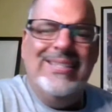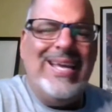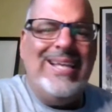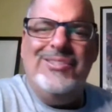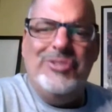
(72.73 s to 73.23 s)

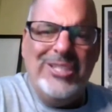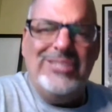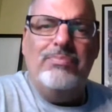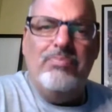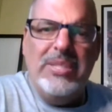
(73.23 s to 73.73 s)
Gotta
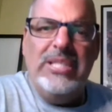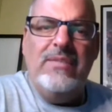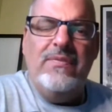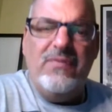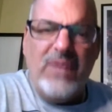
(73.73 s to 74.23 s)
just
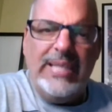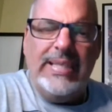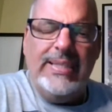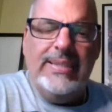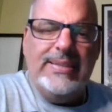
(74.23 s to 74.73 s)
be
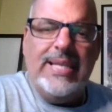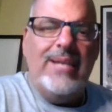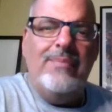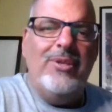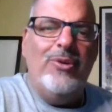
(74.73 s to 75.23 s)
funny. It's
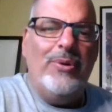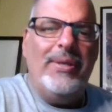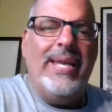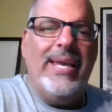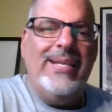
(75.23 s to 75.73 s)
gotta be
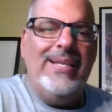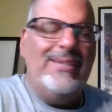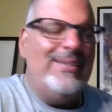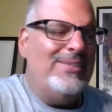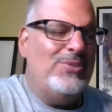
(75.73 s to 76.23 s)

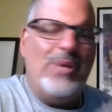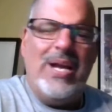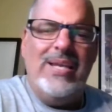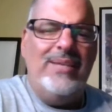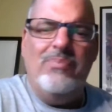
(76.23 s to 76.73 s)
organic. The
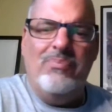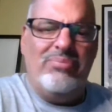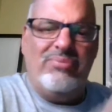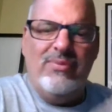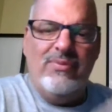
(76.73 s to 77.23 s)
trying
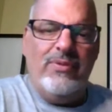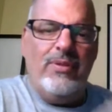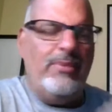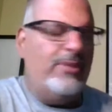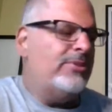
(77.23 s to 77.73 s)
for
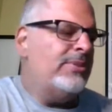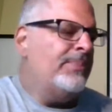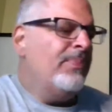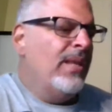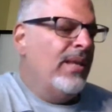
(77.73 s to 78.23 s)
the birds.
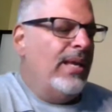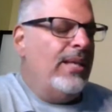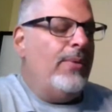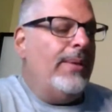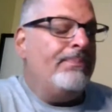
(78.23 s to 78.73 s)

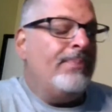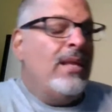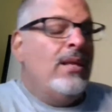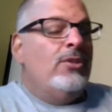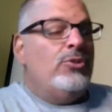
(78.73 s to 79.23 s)
Anyway,
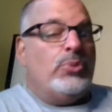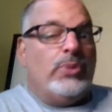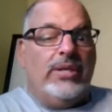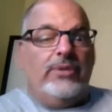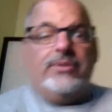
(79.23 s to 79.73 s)

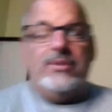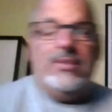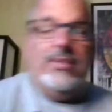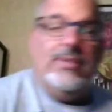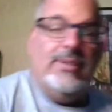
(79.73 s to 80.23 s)

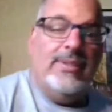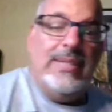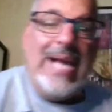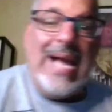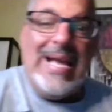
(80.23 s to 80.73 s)
triggers,
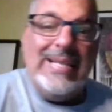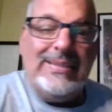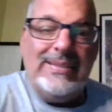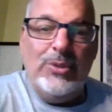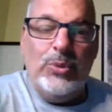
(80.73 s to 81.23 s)

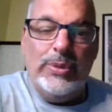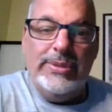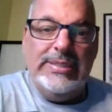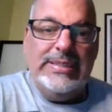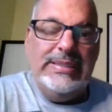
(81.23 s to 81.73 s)
not
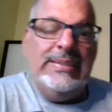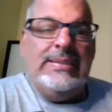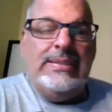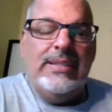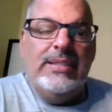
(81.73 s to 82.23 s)

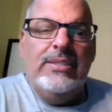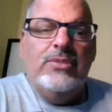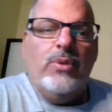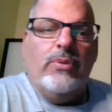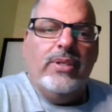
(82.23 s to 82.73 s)
horses
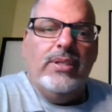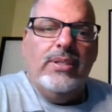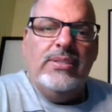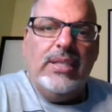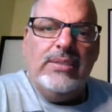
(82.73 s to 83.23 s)
is what we're going to
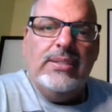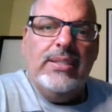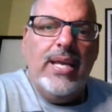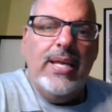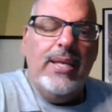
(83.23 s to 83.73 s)
discuss
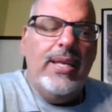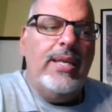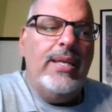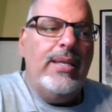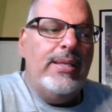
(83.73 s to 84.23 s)
today.
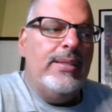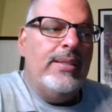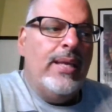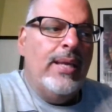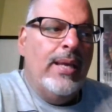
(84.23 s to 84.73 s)

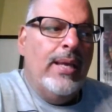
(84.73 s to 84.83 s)
And